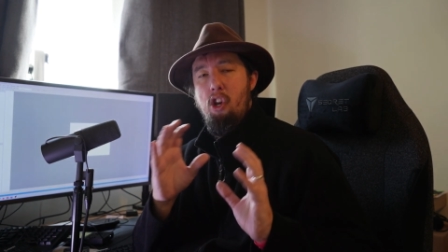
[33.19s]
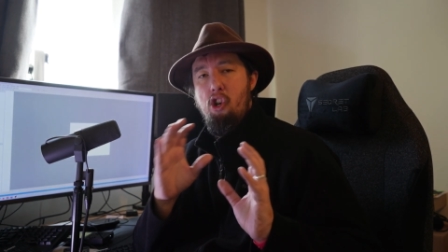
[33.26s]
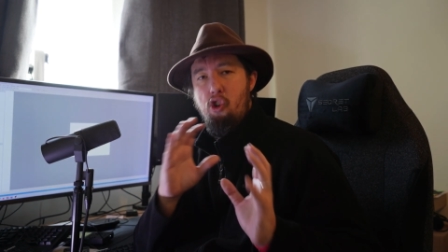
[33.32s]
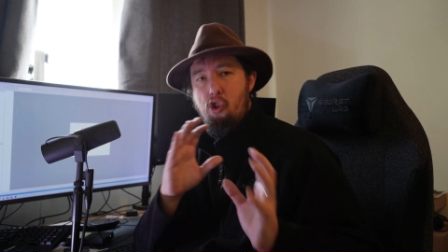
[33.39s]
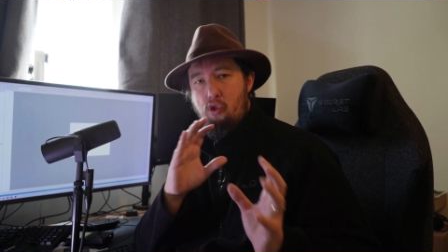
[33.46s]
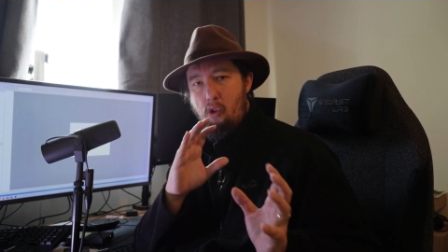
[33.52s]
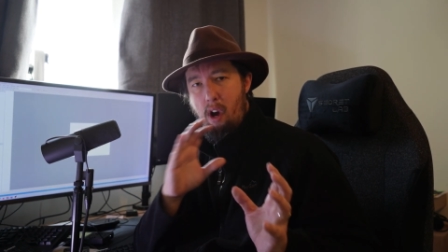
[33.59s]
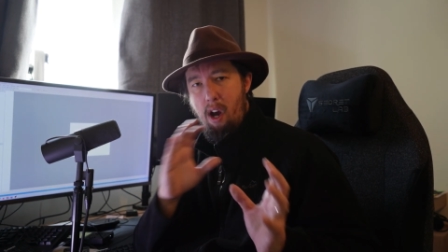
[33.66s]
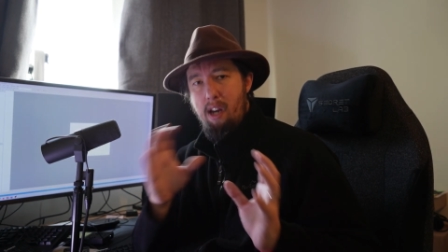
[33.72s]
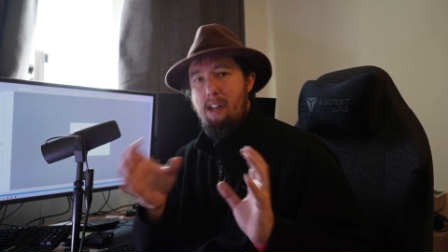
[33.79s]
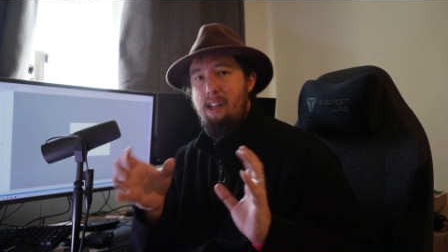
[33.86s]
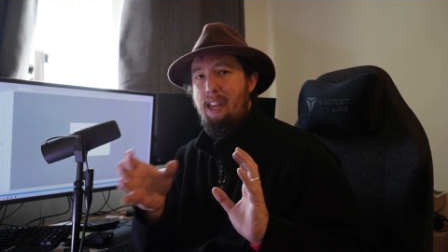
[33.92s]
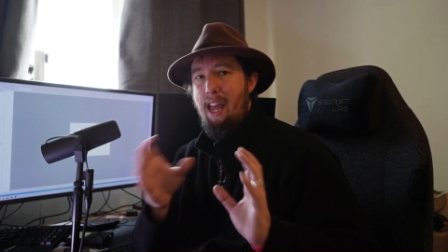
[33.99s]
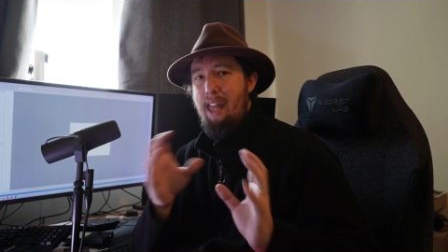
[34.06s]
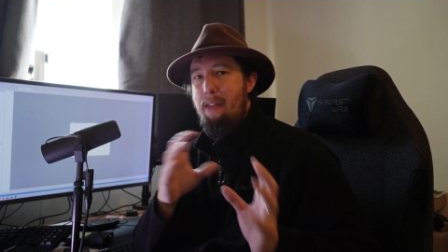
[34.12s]
trying
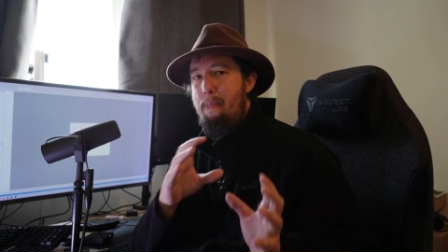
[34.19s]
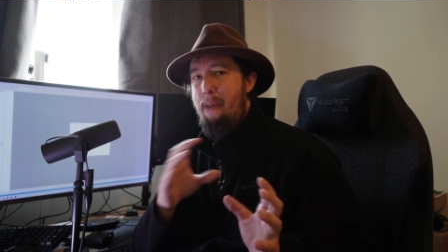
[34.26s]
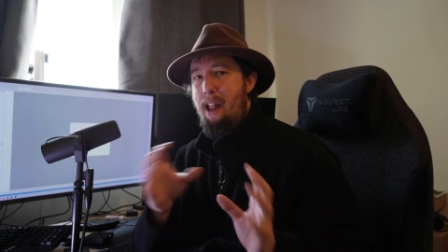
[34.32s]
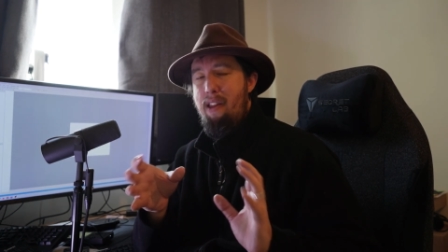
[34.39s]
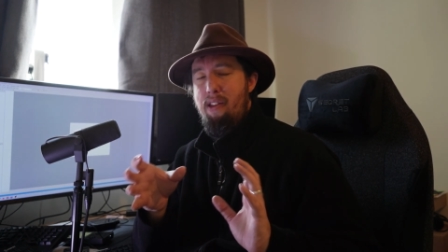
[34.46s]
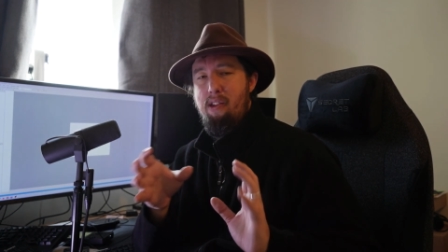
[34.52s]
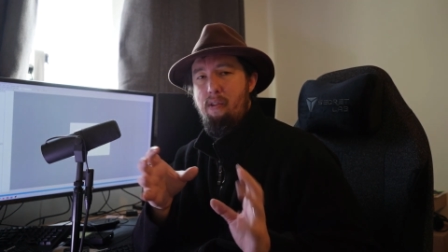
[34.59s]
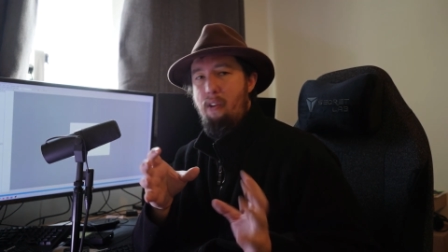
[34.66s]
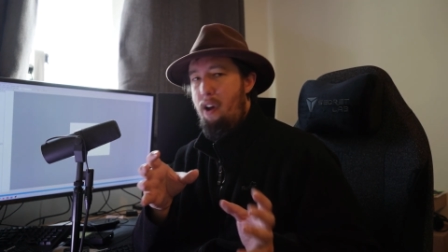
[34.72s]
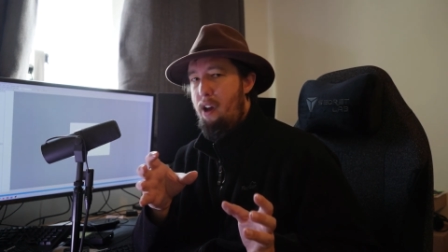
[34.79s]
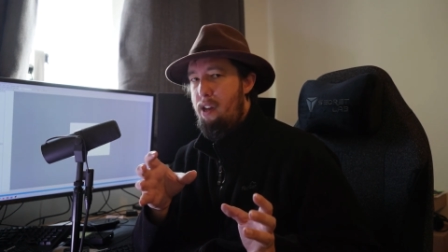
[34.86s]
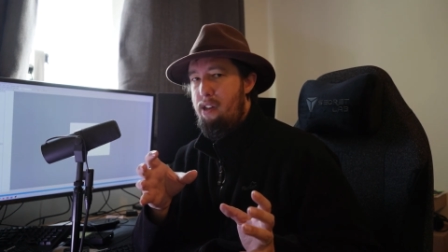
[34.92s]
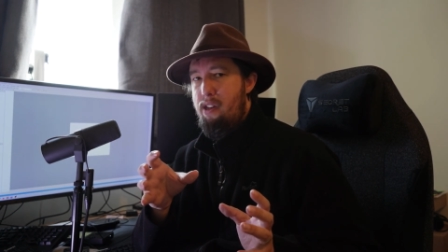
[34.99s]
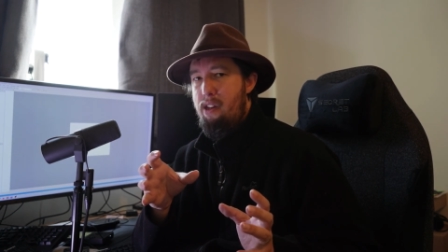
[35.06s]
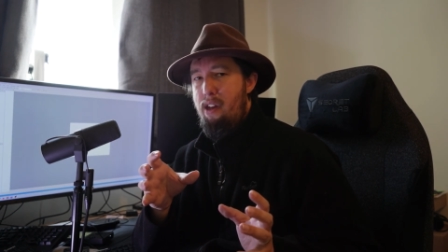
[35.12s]
to get the balance
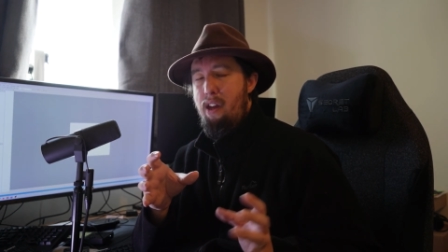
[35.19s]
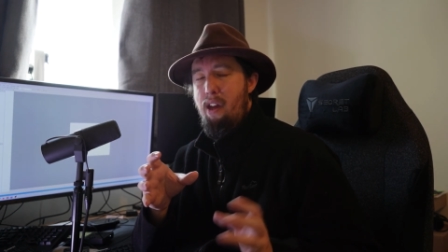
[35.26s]
right.